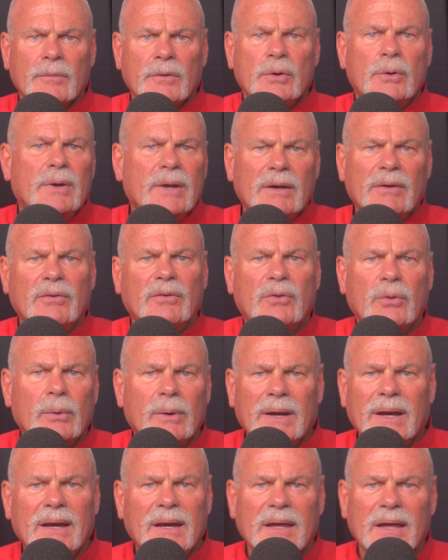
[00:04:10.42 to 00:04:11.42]
You didn't do
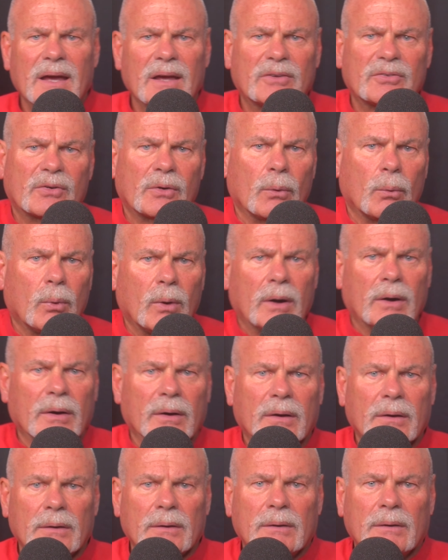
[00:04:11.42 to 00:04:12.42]
any extra
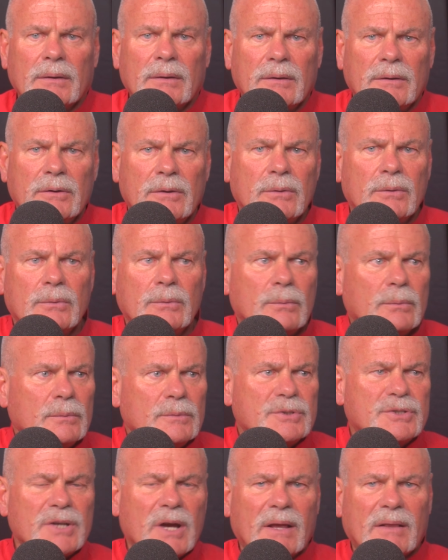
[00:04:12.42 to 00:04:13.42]
work. You
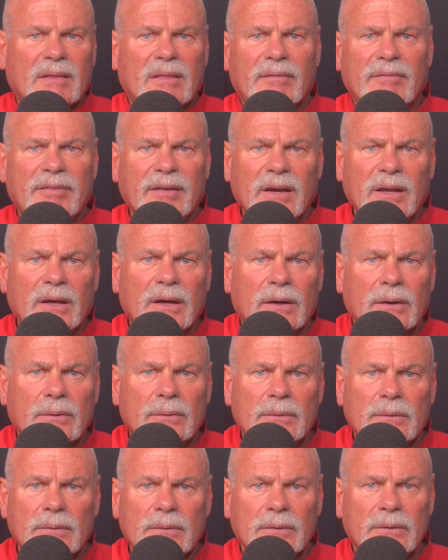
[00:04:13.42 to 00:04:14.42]
shot the video.
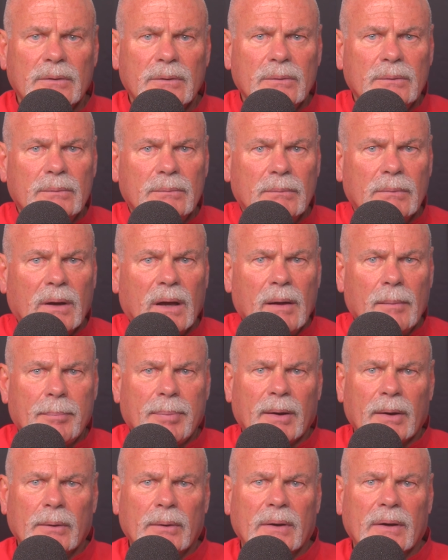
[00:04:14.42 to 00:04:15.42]
You
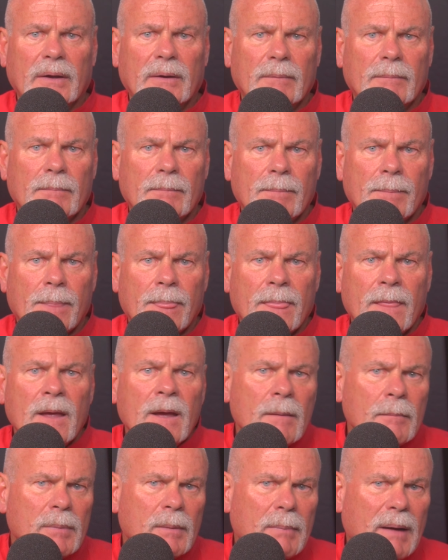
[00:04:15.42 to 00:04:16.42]
uploaded it.
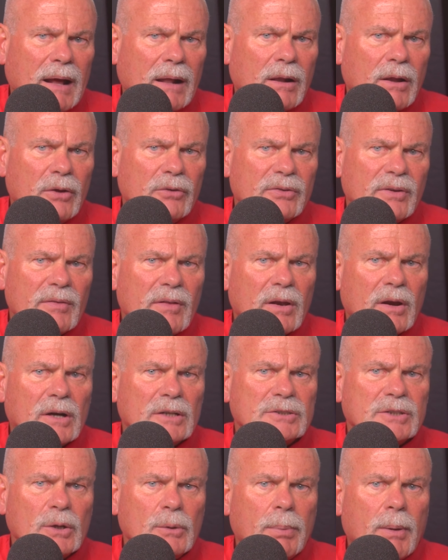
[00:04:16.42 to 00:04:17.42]
But by closing the
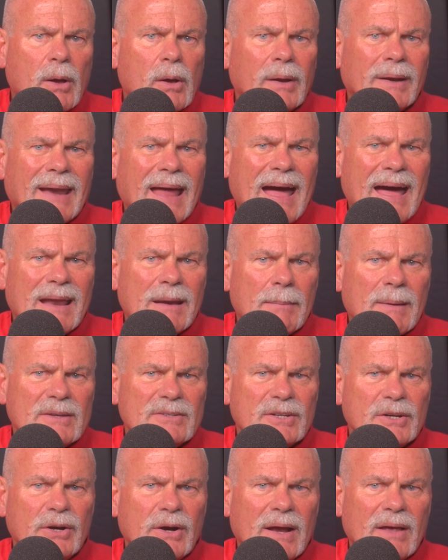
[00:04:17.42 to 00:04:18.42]
large loophole and
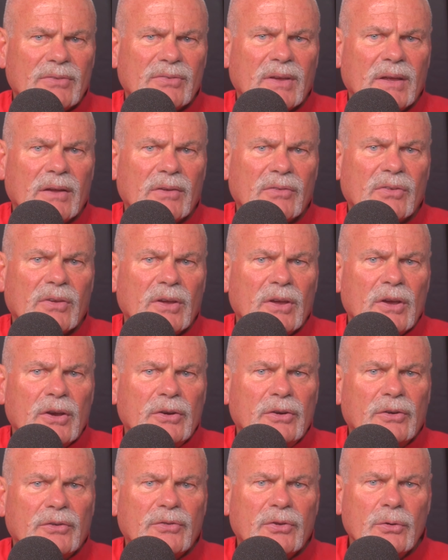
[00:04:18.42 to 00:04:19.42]
itemizing your assets,
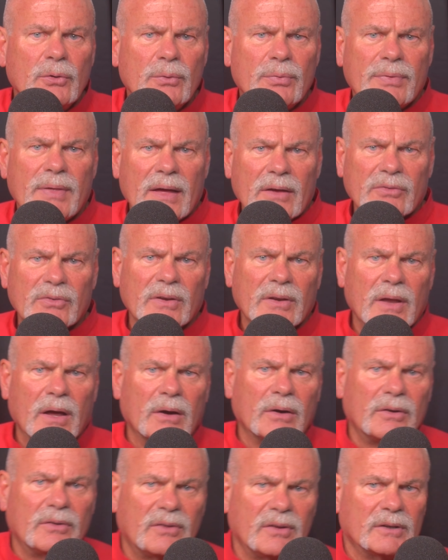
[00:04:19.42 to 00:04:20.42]
your
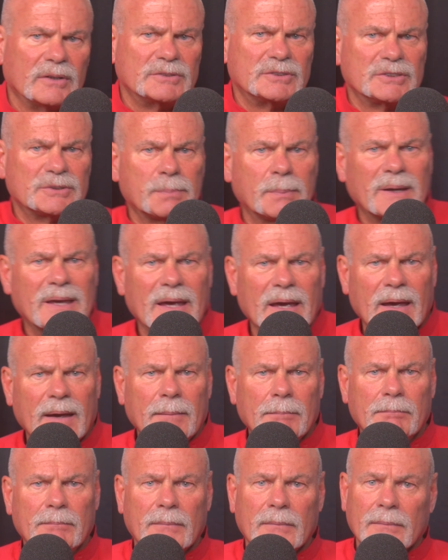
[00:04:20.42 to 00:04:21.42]
$2,000 deal just
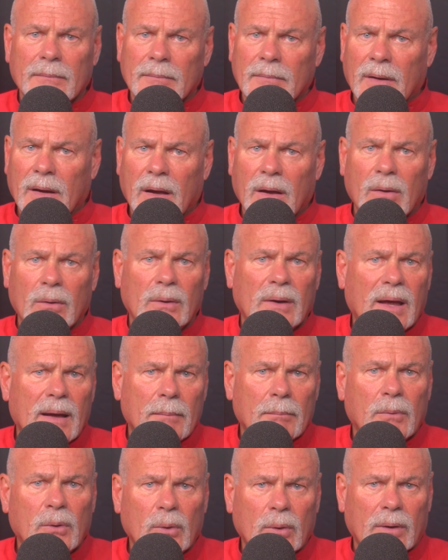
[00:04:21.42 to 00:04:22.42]
became a whole
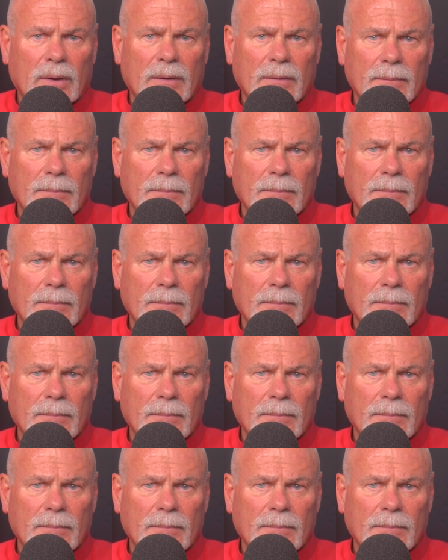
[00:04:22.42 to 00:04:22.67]
lot more.